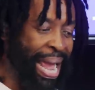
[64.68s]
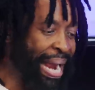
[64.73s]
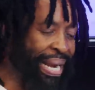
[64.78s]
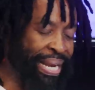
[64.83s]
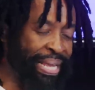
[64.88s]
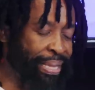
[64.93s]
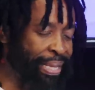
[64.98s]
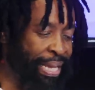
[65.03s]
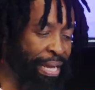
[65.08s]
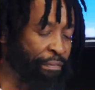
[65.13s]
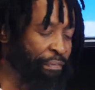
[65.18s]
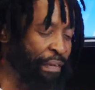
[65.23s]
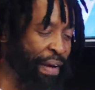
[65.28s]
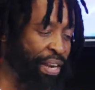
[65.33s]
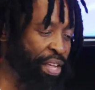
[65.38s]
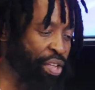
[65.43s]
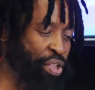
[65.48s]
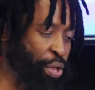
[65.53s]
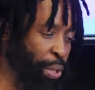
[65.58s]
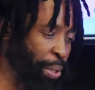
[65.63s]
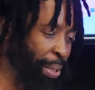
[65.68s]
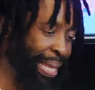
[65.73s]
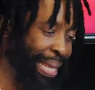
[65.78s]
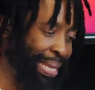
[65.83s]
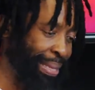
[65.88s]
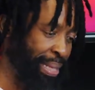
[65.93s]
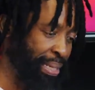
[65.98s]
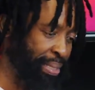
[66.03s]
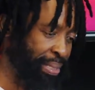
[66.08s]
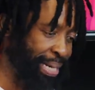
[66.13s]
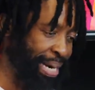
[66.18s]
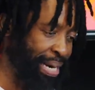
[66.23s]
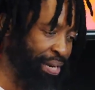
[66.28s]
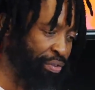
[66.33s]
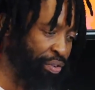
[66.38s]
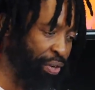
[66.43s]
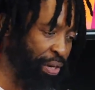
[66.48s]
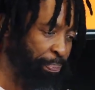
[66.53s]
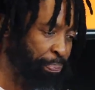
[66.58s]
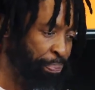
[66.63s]
anything financial in this
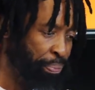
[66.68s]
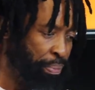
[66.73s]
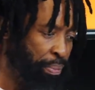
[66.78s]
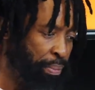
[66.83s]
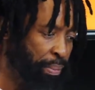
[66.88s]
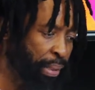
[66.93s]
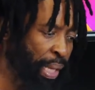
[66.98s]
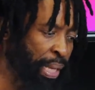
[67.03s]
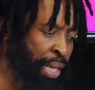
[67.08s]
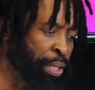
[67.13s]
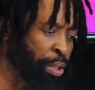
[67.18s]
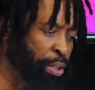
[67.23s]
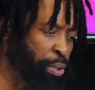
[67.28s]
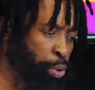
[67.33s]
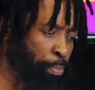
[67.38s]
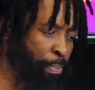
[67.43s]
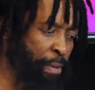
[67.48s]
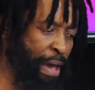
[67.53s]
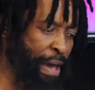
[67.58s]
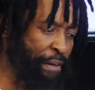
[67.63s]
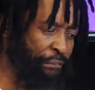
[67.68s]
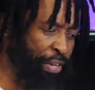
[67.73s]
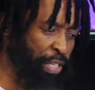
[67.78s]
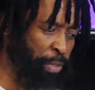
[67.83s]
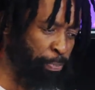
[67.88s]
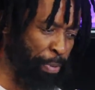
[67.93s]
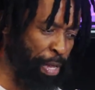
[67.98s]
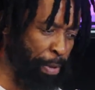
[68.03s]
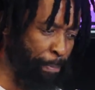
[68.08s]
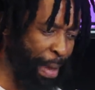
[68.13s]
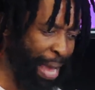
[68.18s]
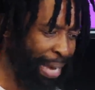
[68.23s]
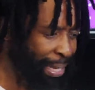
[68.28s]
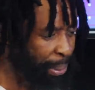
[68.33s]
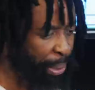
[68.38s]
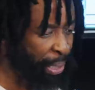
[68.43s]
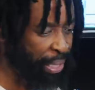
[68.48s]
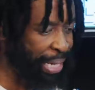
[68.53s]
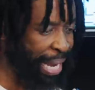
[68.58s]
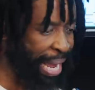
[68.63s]
country. It used to be FSB
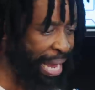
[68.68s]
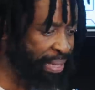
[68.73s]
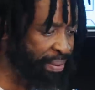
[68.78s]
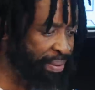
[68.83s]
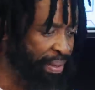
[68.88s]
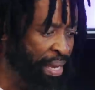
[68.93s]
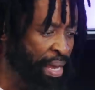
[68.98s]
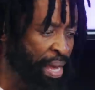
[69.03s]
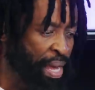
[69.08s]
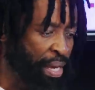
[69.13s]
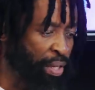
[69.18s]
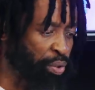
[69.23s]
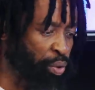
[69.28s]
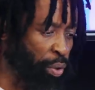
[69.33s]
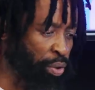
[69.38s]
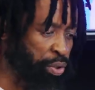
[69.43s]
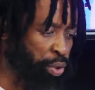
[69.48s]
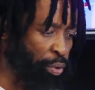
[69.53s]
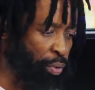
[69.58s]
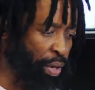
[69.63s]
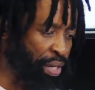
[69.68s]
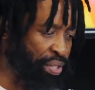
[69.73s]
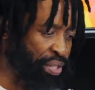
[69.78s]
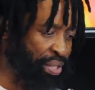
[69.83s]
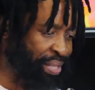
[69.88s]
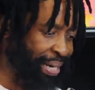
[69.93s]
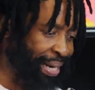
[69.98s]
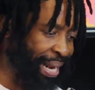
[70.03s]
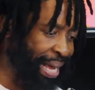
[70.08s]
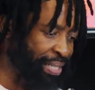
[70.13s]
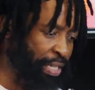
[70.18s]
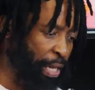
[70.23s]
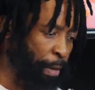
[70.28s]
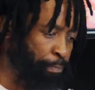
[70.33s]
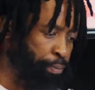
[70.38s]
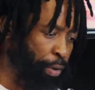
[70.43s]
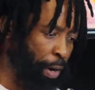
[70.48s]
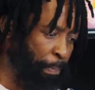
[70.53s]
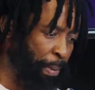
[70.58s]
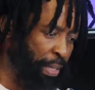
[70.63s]
back in the days. He's also registered as a
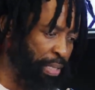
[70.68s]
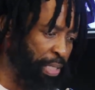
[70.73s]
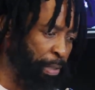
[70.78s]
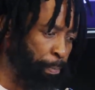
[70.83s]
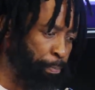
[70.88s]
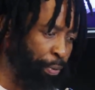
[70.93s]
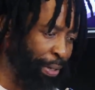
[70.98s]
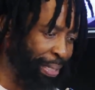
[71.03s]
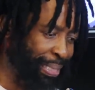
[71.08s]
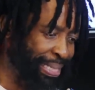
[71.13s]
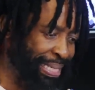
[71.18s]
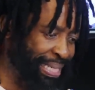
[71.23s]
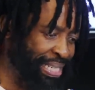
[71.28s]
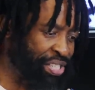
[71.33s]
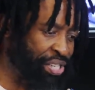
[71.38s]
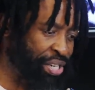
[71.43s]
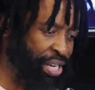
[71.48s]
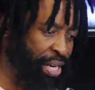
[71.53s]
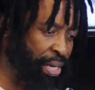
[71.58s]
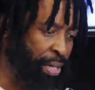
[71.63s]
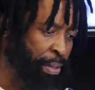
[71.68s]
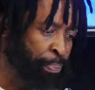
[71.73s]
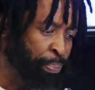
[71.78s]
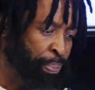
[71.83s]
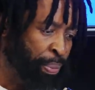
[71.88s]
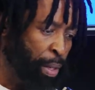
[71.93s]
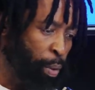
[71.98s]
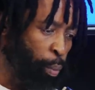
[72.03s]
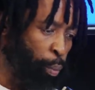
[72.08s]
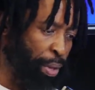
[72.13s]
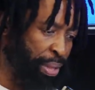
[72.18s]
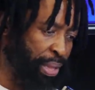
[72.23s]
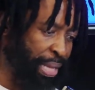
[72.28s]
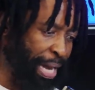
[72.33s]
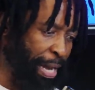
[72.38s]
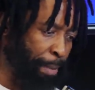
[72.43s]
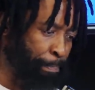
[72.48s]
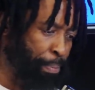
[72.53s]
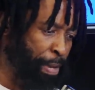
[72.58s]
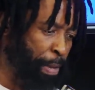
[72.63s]
property practitioner with
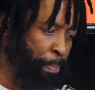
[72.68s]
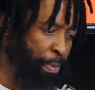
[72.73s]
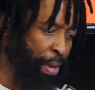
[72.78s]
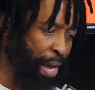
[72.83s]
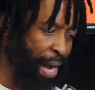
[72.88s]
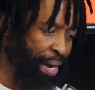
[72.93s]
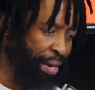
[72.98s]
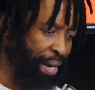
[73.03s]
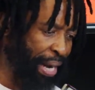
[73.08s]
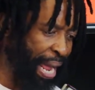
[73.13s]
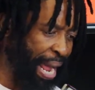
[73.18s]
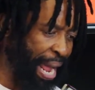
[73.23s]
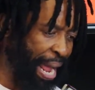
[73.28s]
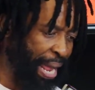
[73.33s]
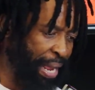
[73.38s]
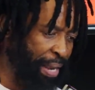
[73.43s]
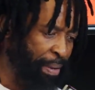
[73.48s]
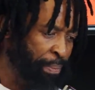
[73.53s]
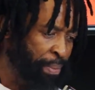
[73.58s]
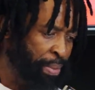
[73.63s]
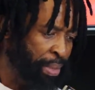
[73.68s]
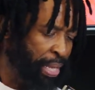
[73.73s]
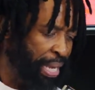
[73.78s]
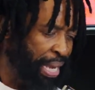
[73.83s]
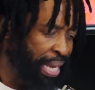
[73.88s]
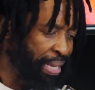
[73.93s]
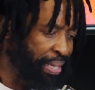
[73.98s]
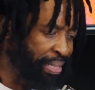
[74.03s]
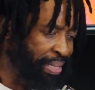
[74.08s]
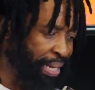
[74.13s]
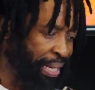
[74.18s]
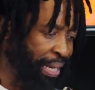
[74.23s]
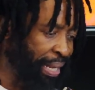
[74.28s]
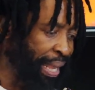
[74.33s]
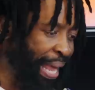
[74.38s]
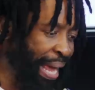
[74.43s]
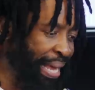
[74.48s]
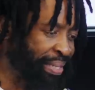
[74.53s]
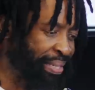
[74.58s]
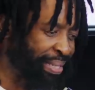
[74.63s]
um, PPRA. He's a
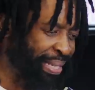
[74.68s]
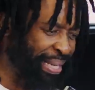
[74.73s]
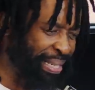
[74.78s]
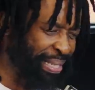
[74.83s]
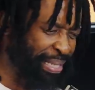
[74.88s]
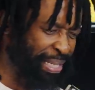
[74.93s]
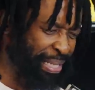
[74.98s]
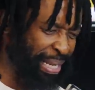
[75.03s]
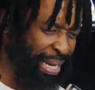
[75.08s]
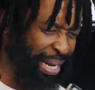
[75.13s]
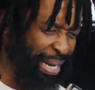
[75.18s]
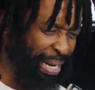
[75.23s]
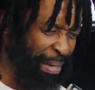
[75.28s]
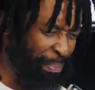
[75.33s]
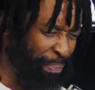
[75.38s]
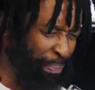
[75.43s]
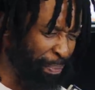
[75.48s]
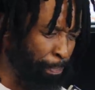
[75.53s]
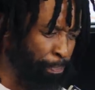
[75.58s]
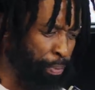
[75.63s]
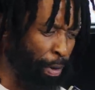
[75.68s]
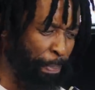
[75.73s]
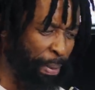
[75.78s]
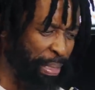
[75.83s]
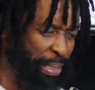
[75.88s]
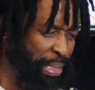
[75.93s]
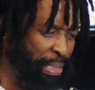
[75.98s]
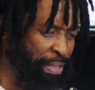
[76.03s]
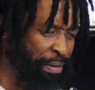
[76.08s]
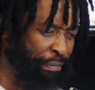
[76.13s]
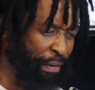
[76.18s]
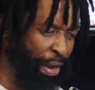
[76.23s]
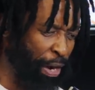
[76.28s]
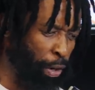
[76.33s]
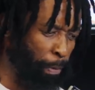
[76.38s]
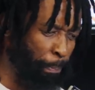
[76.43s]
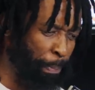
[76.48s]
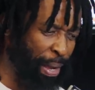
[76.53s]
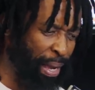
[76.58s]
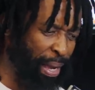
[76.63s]
licensed um, property
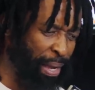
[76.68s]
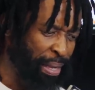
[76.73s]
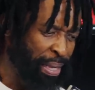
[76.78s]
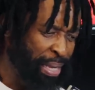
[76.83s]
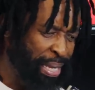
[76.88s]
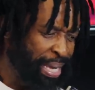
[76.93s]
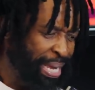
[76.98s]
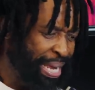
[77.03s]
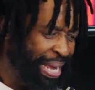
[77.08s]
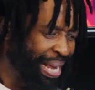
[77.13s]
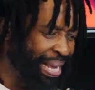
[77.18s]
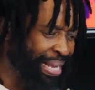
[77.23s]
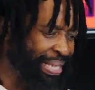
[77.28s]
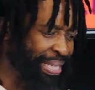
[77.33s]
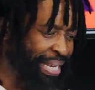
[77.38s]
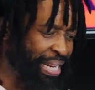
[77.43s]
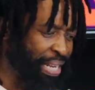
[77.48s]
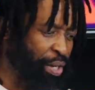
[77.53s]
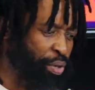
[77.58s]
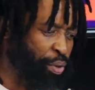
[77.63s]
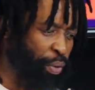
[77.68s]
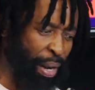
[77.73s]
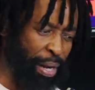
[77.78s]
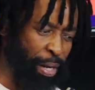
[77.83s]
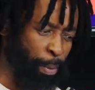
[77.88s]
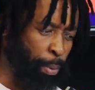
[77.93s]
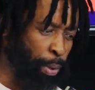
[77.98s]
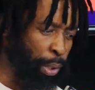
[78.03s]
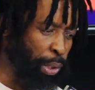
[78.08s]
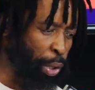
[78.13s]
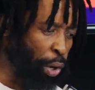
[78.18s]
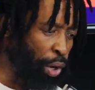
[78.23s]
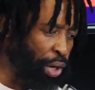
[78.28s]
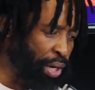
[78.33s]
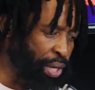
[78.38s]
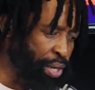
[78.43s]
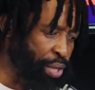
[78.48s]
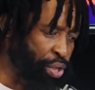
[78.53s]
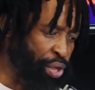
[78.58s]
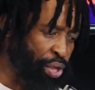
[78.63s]
developer. He's an incredible
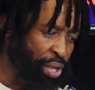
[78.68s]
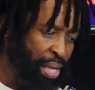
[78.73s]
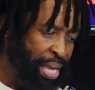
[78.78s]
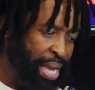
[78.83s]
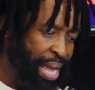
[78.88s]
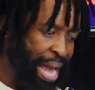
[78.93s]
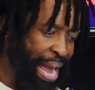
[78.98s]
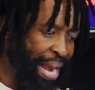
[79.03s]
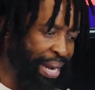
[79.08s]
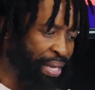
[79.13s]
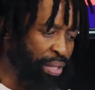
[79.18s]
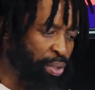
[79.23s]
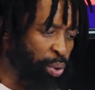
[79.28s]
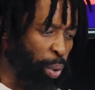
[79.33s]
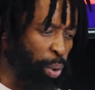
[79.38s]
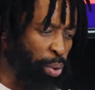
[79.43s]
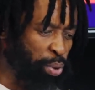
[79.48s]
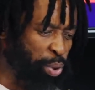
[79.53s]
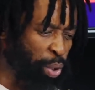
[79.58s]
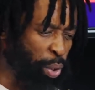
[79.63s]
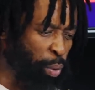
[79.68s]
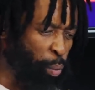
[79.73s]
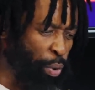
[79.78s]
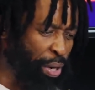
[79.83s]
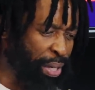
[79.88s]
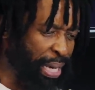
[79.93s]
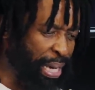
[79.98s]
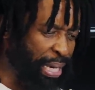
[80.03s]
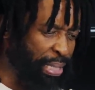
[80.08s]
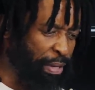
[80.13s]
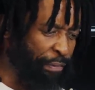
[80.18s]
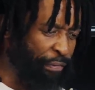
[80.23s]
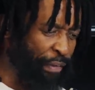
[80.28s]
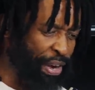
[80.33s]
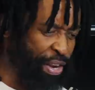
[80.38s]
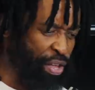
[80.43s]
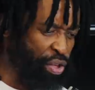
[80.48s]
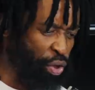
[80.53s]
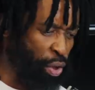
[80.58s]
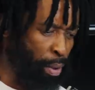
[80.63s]
knowledge, and he's also working as a
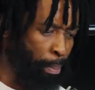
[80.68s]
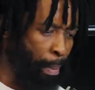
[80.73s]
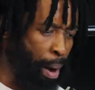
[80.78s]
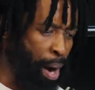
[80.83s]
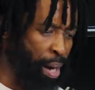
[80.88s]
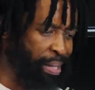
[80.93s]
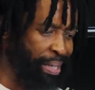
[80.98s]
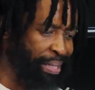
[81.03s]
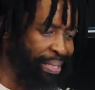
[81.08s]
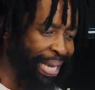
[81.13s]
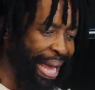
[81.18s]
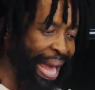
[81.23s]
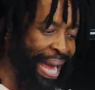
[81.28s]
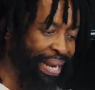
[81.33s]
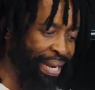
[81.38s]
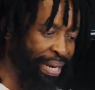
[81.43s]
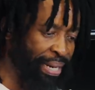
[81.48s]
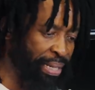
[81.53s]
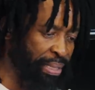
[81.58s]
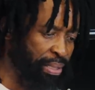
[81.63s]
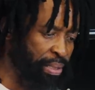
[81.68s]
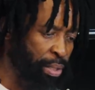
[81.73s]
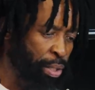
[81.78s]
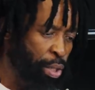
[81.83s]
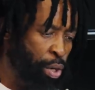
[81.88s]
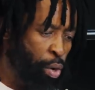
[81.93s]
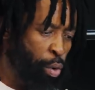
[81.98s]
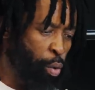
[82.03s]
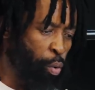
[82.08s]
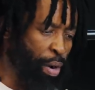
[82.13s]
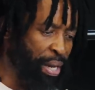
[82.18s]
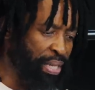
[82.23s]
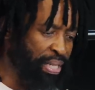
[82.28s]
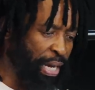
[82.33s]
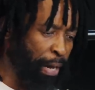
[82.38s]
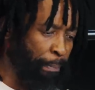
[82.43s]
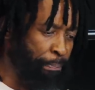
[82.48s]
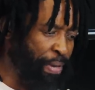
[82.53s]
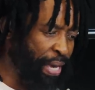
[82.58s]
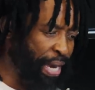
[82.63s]
financial markets analyst who
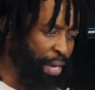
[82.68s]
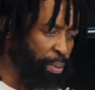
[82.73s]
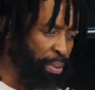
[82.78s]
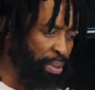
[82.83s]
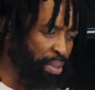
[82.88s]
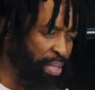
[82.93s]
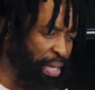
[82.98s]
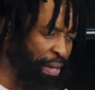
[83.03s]
has appeared on